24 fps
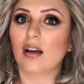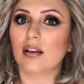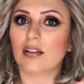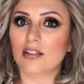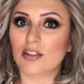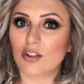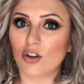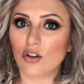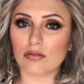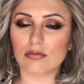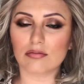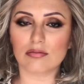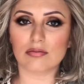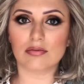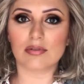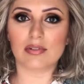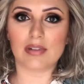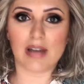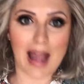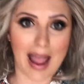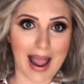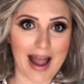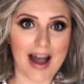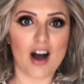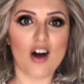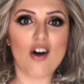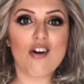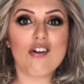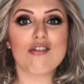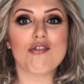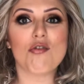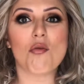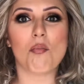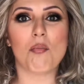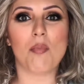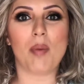Not
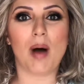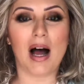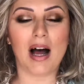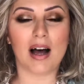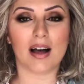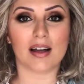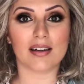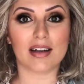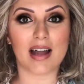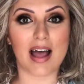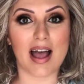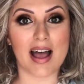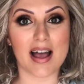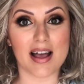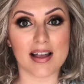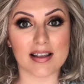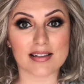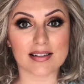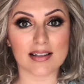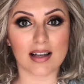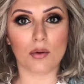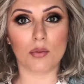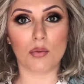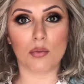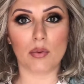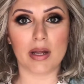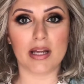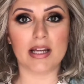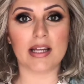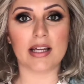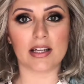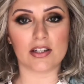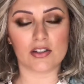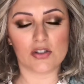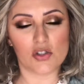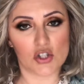now, but as a wig
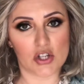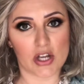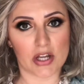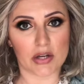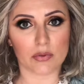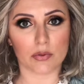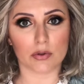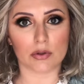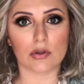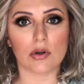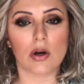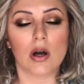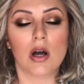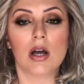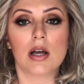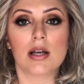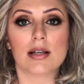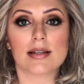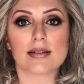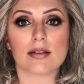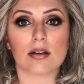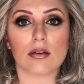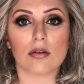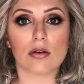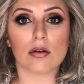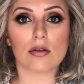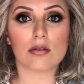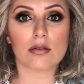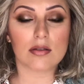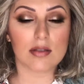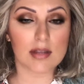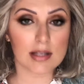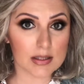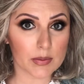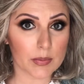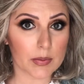in general. So
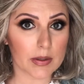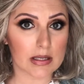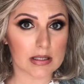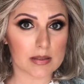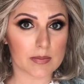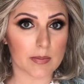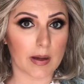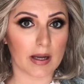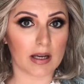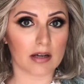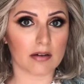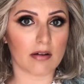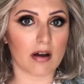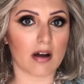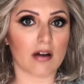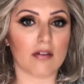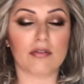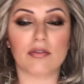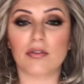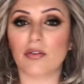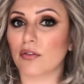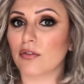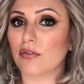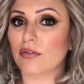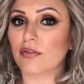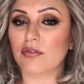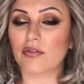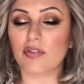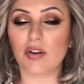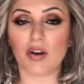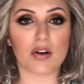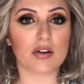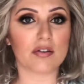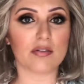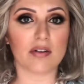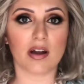this wig has been around for a
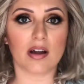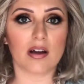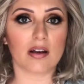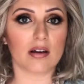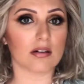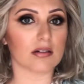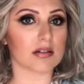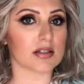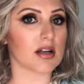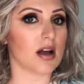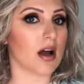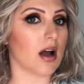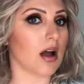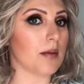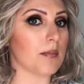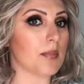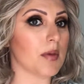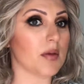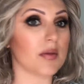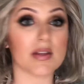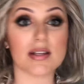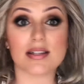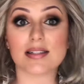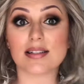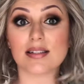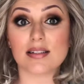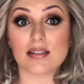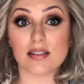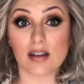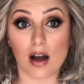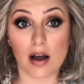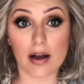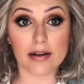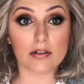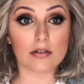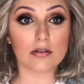very long time, this
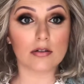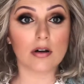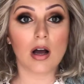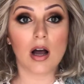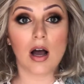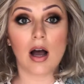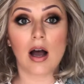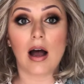style.